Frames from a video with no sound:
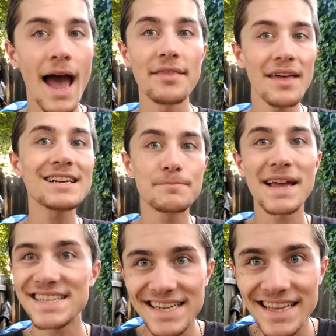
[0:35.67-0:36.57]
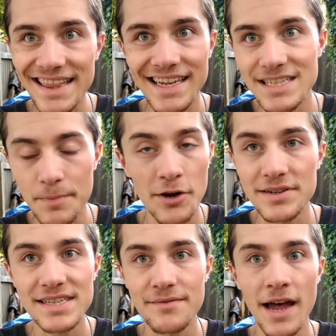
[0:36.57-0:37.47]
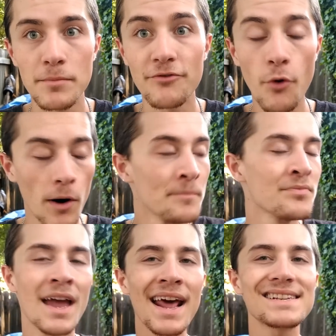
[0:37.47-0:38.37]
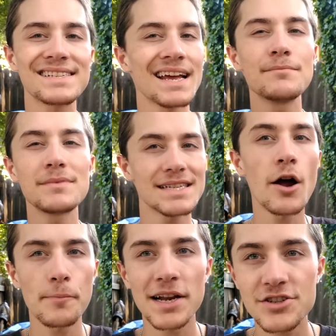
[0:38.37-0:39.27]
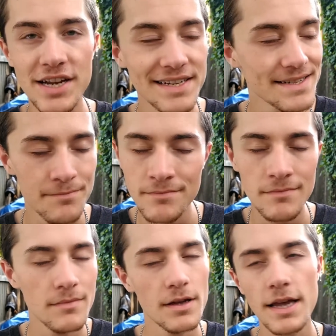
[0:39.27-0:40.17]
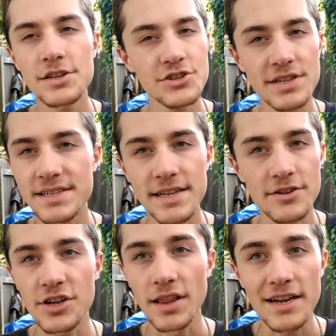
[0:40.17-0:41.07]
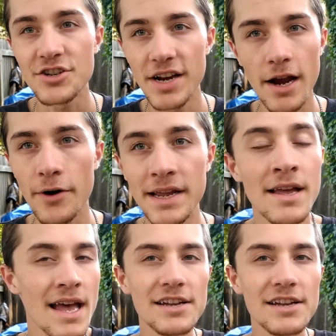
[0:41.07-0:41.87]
and that's basically the experiences I've had before. And as said, Sour Patch Kids, it's just such a legendary